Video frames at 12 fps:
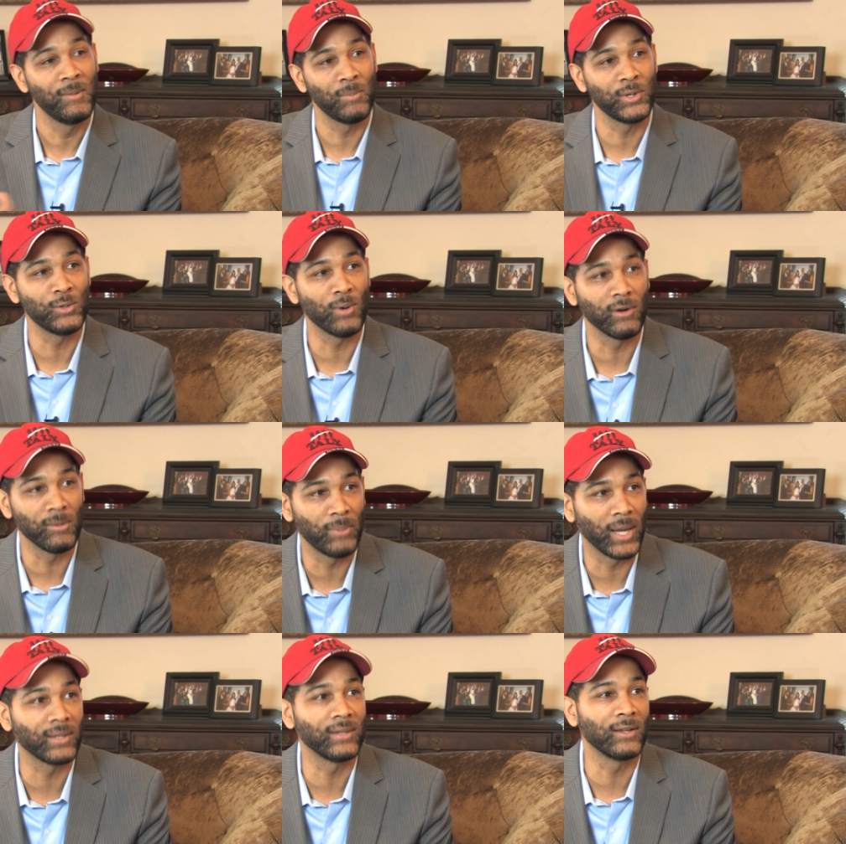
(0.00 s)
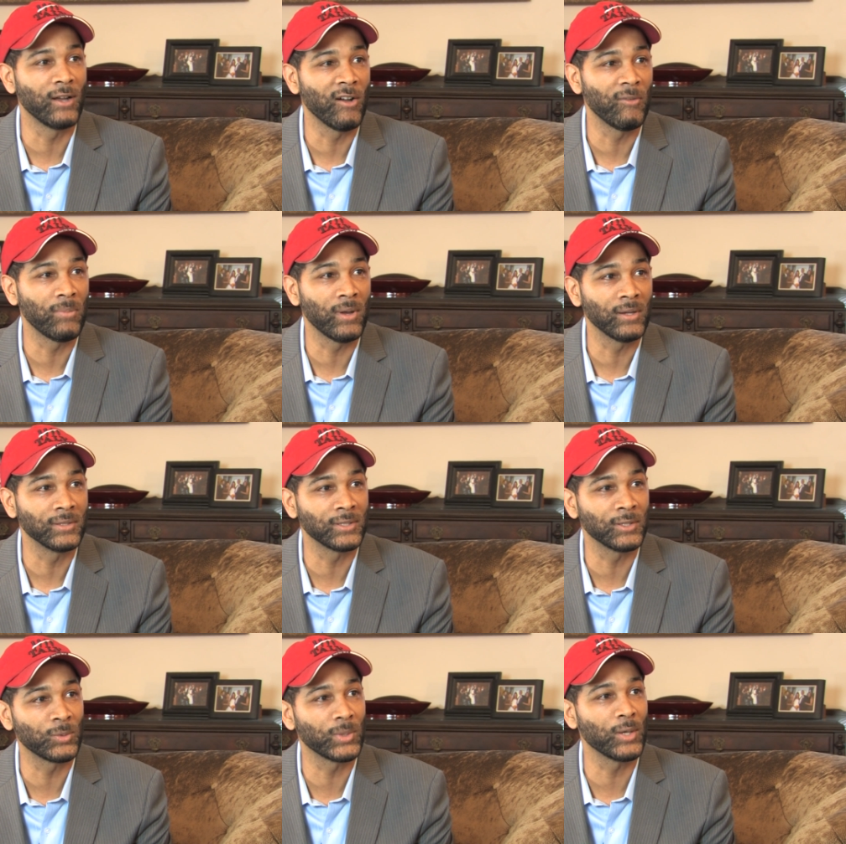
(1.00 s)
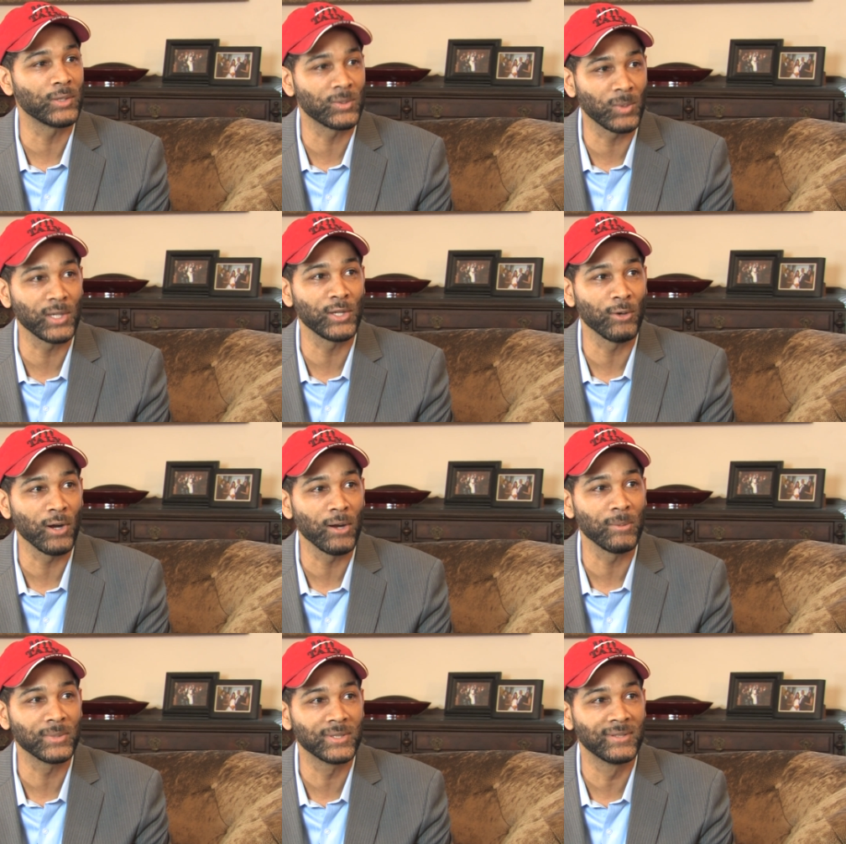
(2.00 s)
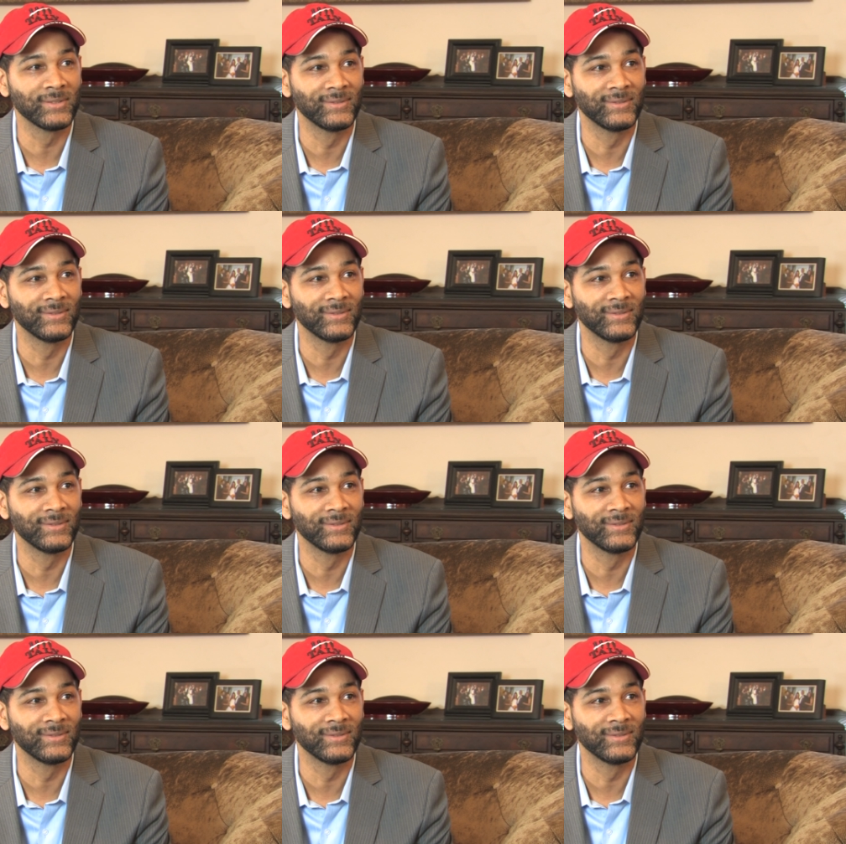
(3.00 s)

but you are impacting the golf ball. So it's without swinging your arms.